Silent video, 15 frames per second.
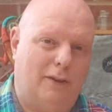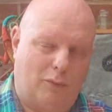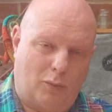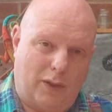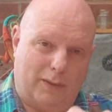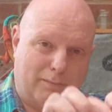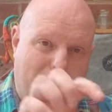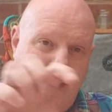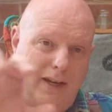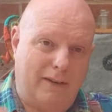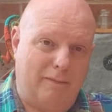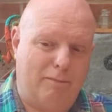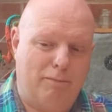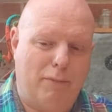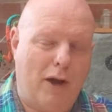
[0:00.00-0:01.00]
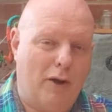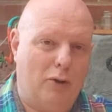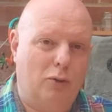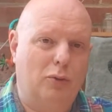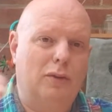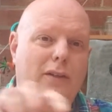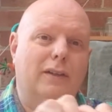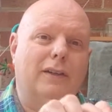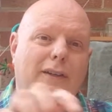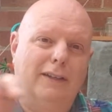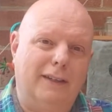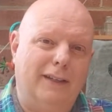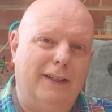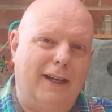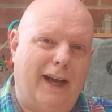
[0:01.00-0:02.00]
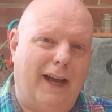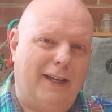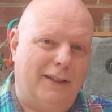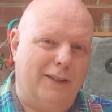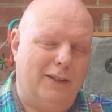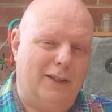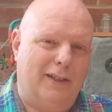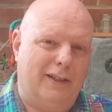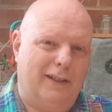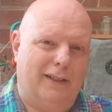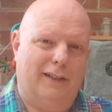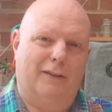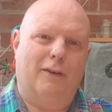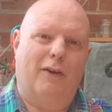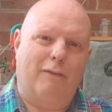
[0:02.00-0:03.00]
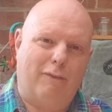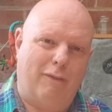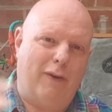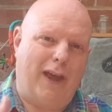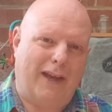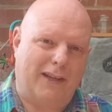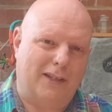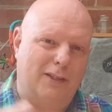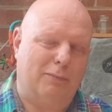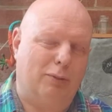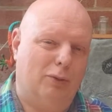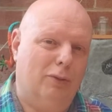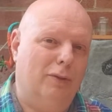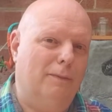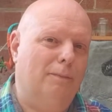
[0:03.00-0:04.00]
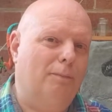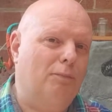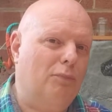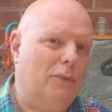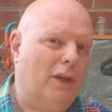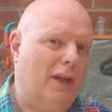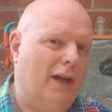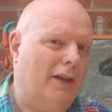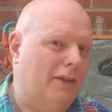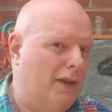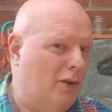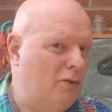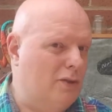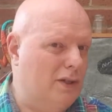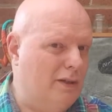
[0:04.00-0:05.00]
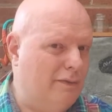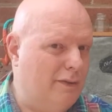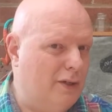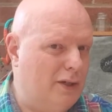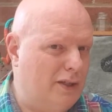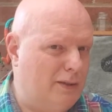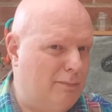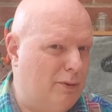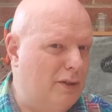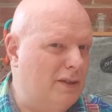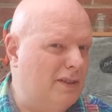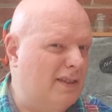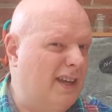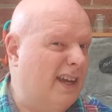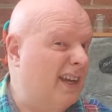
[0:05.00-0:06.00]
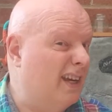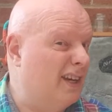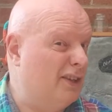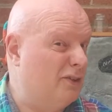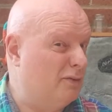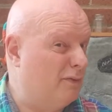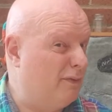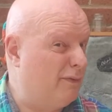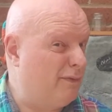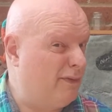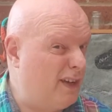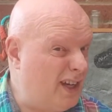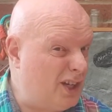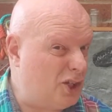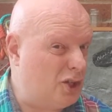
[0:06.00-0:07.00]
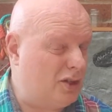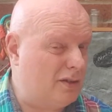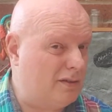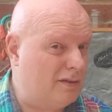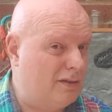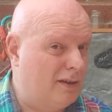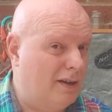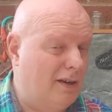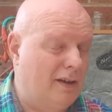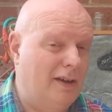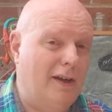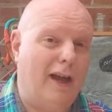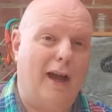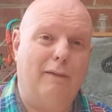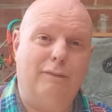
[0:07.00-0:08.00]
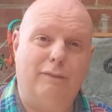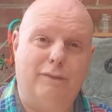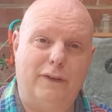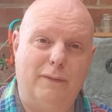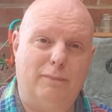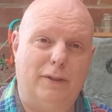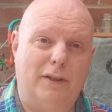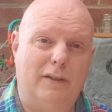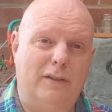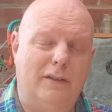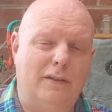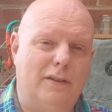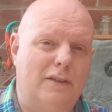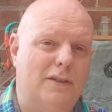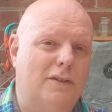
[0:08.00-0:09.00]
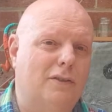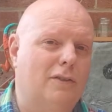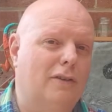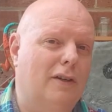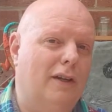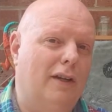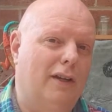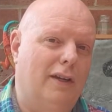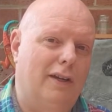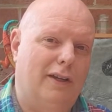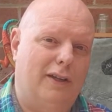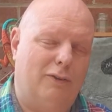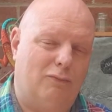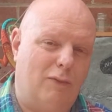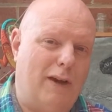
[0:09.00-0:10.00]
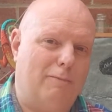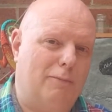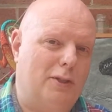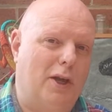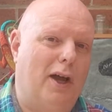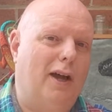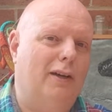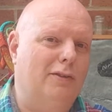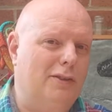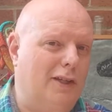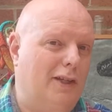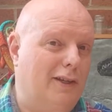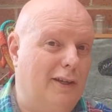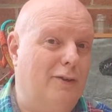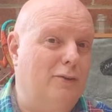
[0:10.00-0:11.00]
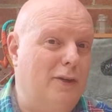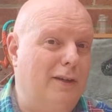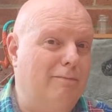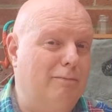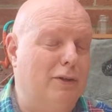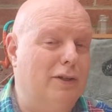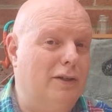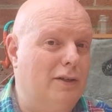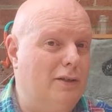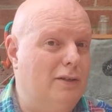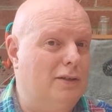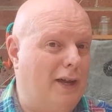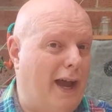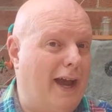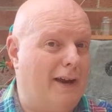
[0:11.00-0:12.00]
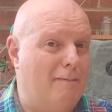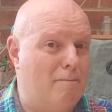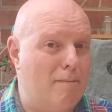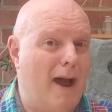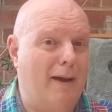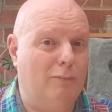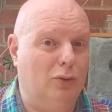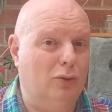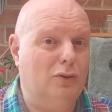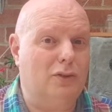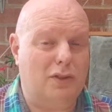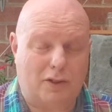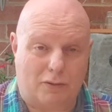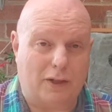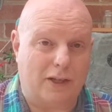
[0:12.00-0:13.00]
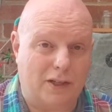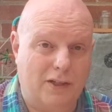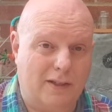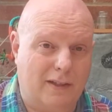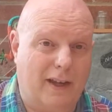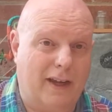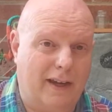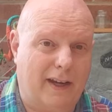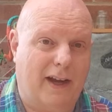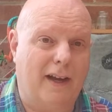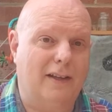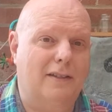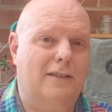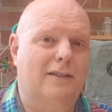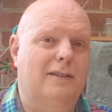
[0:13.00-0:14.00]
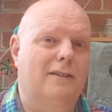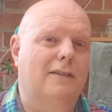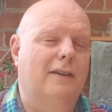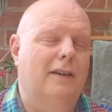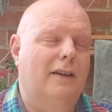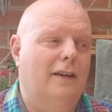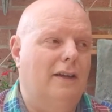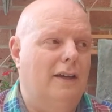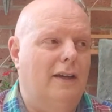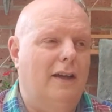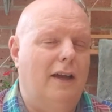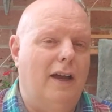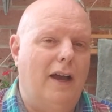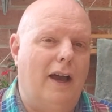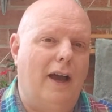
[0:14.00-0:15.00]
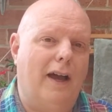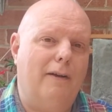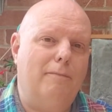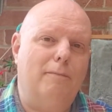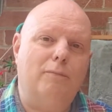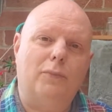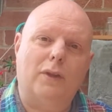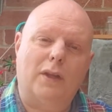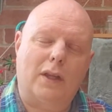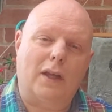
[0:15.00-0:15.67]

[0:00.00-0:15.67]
made of bone and flexible, those are the vertebrates. They include fish, amphibians, reptiles, including birds and mammals, creatures like us. And